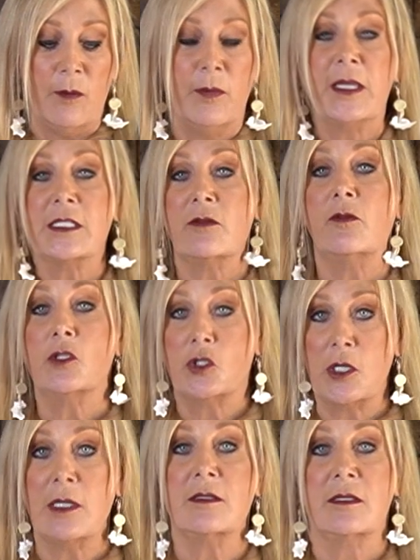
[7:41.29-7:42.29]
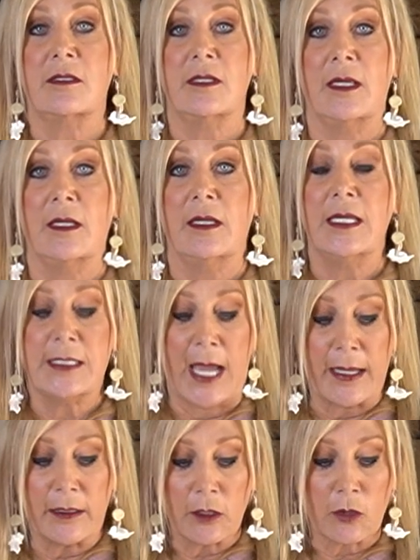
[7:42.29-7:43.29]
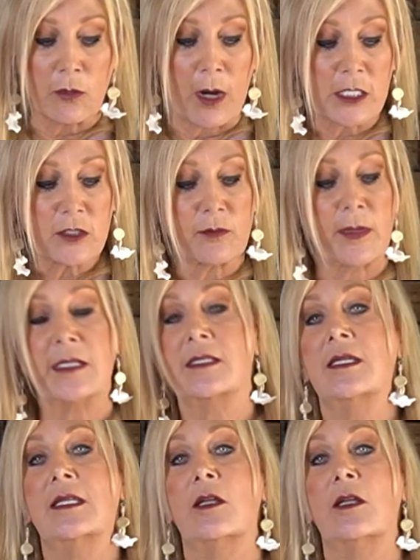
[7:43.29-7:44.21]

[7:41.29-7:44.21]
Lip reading: Because of what Jesus did. He died on a cross for my sin.